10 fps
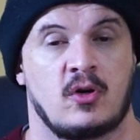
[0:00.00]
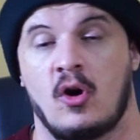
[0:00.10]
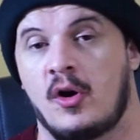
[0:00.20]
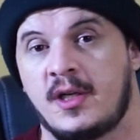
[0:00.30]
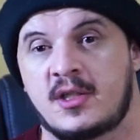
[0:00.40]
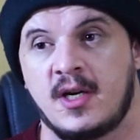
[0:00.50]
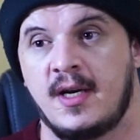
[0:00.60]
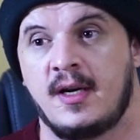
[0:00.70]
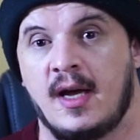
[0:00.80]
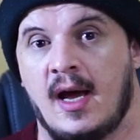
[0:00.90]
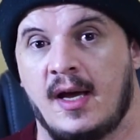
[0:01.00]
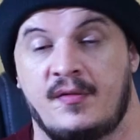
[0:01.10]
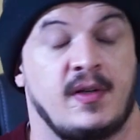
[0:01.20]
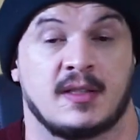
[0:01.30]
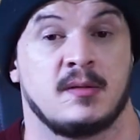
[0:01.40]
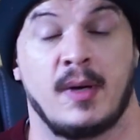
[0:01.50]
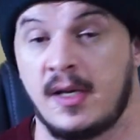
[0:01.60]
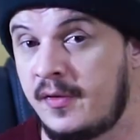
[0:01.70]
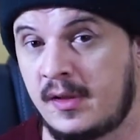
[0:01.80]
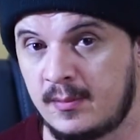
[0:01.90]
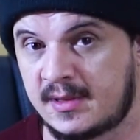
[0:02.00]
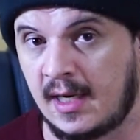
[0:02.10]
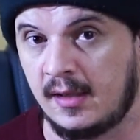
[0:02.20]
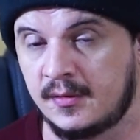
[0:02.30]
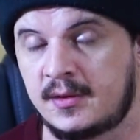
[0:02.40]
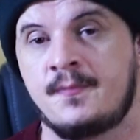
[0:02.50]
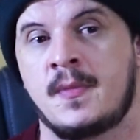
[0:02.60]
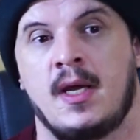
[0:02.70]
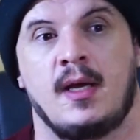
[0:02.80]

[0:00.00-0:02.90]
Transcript: carnage if it doesn't benefit themselves.